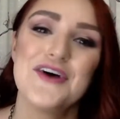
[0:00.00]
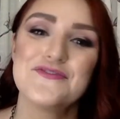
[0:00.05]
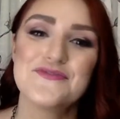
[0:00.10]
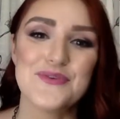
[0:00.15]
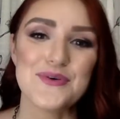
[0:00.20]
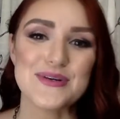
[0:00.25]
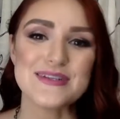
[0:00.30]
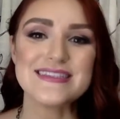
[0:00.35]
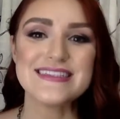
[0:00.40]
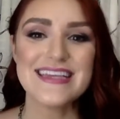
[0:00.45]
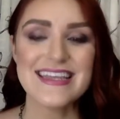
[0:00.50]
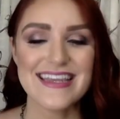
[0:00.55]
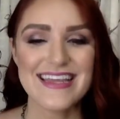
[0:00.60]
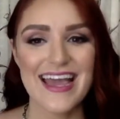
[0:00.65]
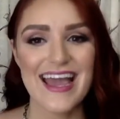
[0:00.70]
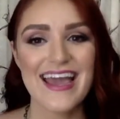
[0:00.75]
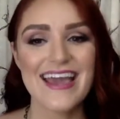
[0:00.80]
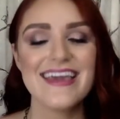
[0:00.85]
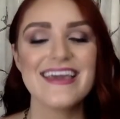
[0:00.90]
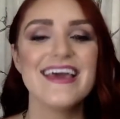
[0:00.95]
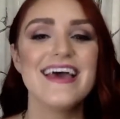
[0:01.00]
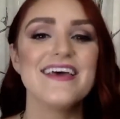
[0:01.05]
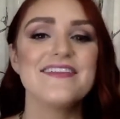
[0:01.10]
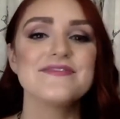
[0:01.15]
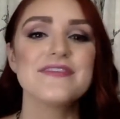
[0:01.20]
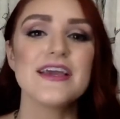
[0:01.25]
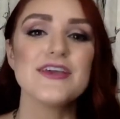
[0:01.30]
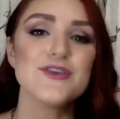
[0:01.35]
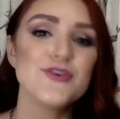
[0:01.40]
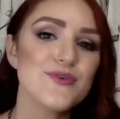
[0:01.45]
for today.
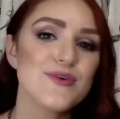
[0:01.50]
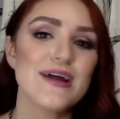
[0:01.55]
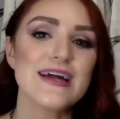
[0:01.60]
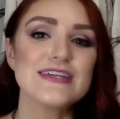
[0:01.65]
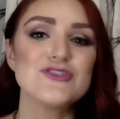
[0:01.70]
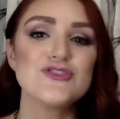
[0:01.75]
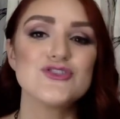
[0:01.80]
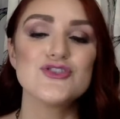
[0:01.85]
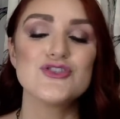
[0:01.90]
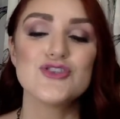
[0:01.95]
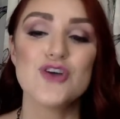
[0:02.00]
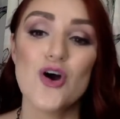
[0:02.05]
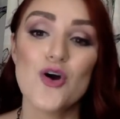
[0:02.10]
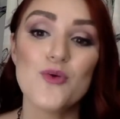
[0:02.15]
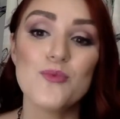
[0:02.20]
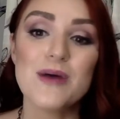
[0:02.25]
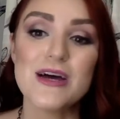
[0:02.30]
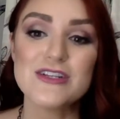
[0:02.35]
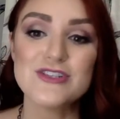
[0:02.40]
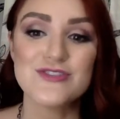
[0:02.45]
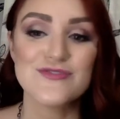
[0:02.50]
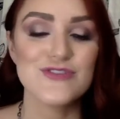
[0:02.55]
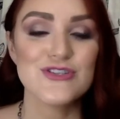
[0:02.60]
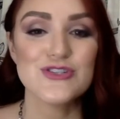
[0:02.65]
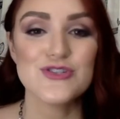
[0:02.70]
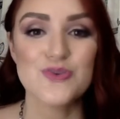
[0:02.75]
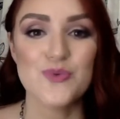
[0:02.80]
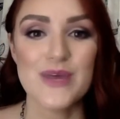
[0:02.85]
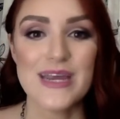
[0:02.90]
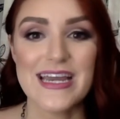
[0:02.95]
Thank you guys so much for
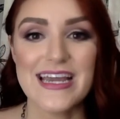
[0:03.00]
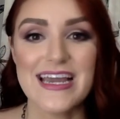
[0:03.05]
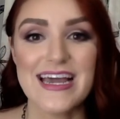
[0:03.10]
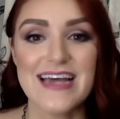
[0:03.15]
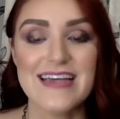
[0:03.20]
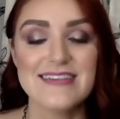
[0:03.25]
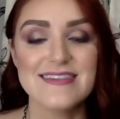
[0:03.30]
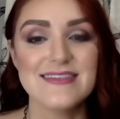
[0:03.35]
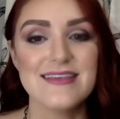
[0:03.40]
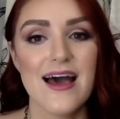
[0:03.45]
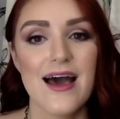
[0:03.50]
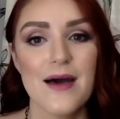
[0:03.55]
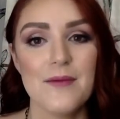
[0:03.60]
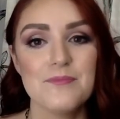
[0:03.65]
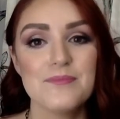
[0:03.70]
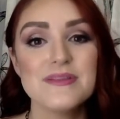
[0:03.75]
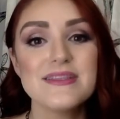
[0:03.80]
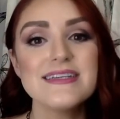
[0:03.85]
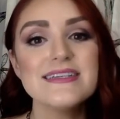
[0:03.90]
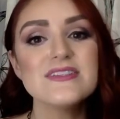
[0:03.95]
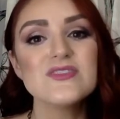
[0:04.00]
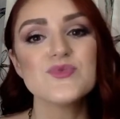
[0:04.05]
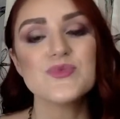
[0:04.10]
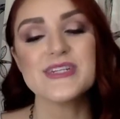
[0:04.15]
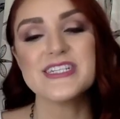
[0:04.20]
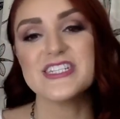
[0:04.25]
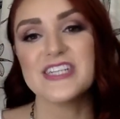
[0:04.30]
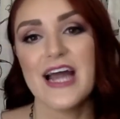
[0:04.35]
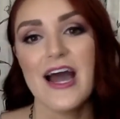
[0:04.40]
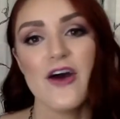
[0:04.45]
joining us. Um, please
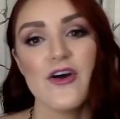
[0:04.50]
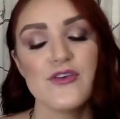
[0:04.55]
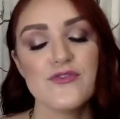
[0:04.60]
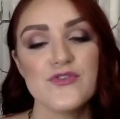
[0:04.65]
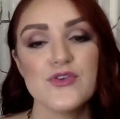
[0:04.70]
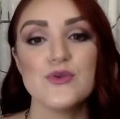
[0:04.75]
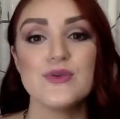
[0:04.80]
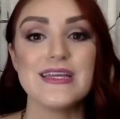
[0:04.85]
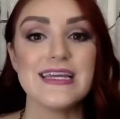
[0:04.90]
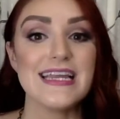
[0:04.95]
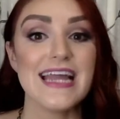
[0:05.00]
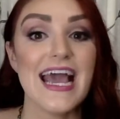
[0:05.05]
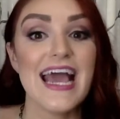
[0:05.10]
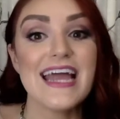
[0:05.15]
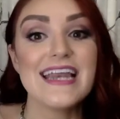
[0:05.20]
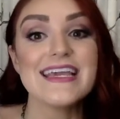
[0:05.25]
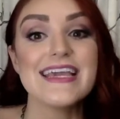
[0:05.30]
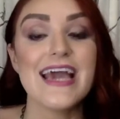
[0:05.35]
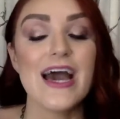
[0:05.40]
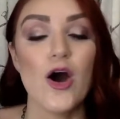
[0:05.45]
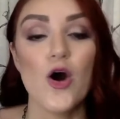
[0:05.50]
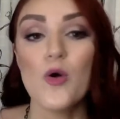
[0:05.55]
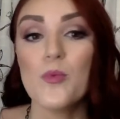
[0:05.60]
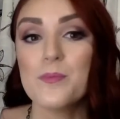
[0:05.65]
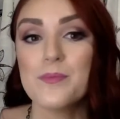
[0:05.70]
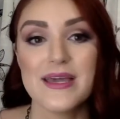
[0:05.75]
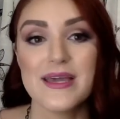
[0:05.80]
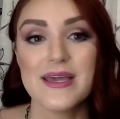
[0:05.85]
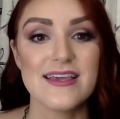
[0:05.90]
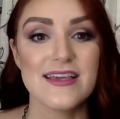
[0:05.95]
reach out if you need any
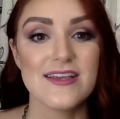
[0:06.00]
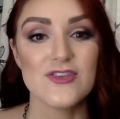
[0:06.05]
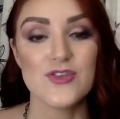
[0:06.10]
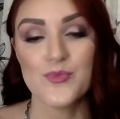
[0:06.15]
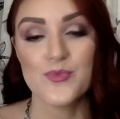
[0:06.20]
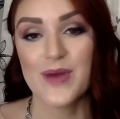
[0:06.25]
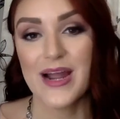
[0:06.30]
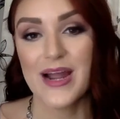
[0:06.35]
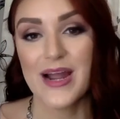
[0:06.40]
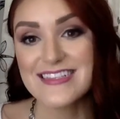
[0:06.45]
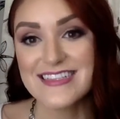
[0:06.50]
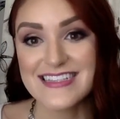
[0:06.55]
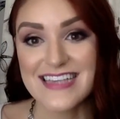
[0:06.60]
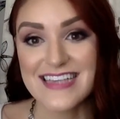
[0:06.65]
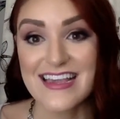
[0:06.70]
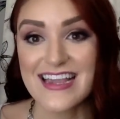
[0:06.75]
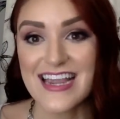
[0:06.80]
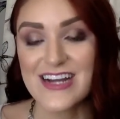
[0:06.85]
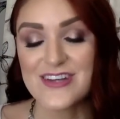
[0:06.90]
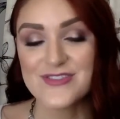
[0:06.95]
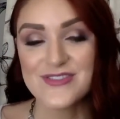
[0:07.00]
help picking the right skincare